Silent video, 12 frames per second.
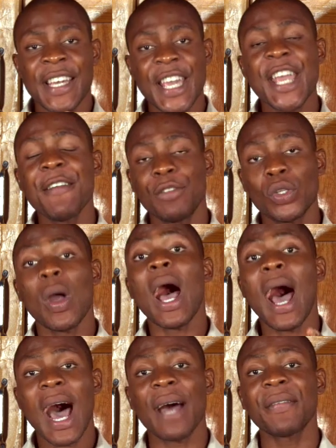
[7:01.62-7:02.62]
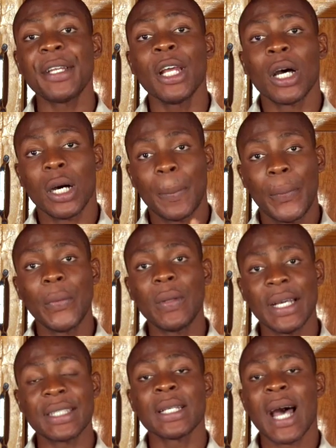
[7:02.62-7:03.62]
if you are having a
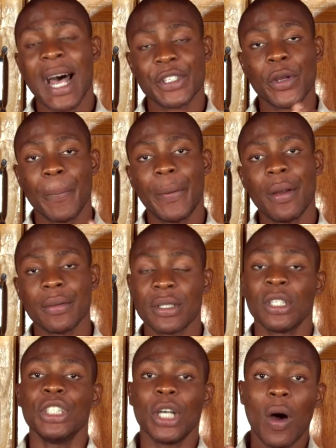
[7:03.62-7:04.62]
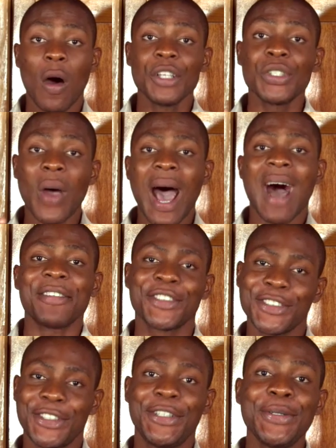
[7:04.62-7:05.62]
pullet as your birds. All you have to
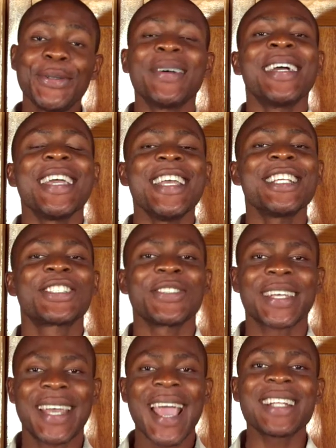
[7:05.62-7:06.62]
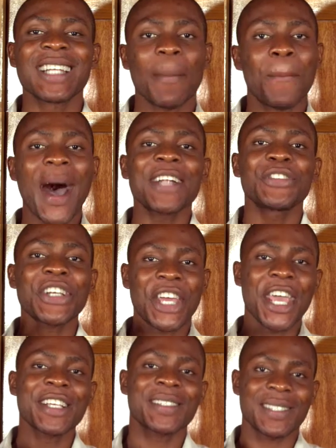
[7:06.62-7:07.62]
do is to get a battery
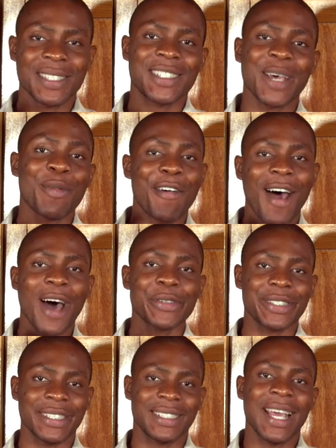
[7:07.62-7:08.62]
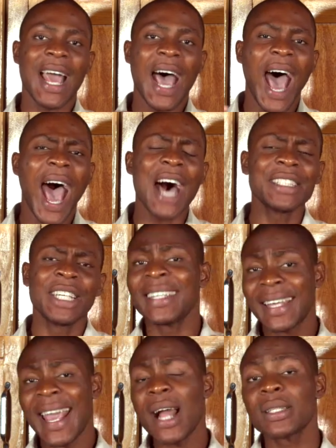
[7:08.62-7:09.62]
case system of housing and
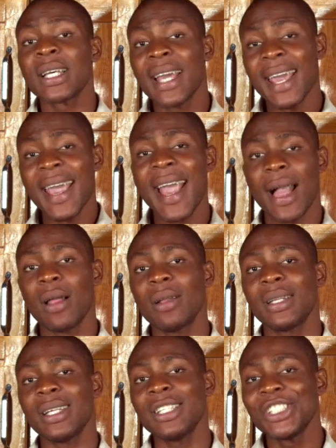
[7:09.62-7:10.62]
get a healthy